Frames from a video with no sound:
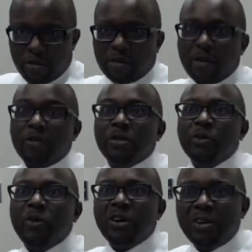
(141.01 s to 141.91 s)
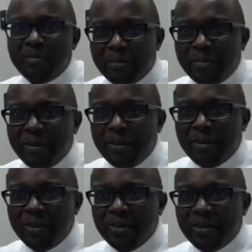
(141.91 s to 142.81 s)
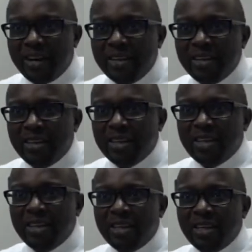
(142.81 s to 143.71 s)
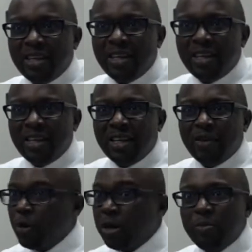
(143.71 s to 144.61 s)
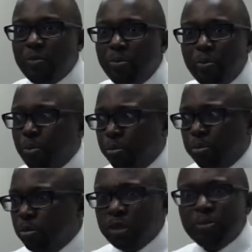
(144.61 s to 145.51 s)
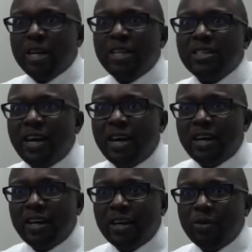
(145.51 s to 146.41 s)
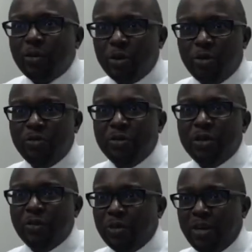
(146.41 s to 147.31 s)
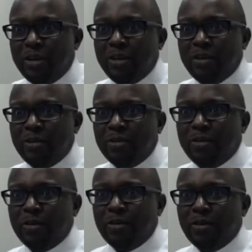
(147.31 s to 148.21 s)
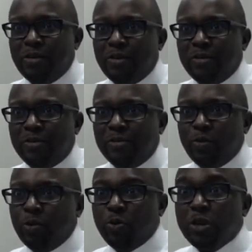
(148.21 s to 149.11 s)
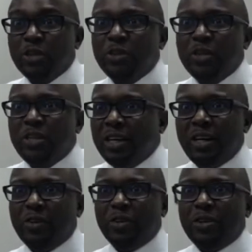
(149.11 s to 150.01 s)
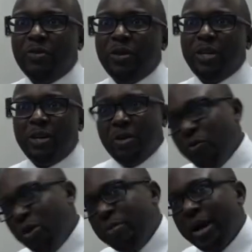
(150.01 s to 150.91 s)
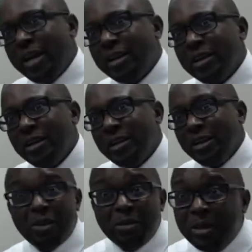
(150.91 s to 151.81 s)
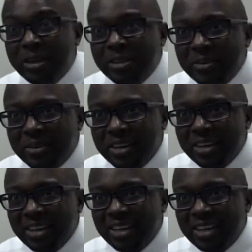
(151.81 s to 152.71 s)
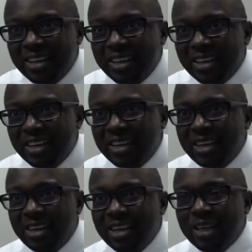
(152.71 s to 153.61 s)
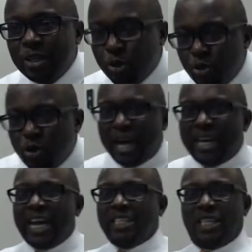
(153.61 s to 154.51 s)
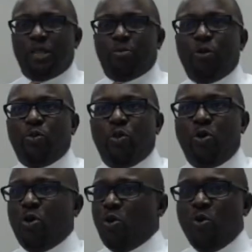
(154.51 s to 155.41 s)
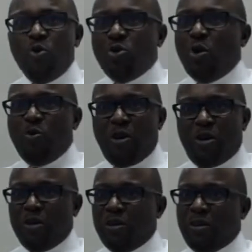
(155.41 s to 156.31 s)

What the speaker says: terrorism in Guatemala, right? One of the smartest guy, one of the UVA graduate, one of the Washington, the guy law degree, went back into the military. So you got not just people who want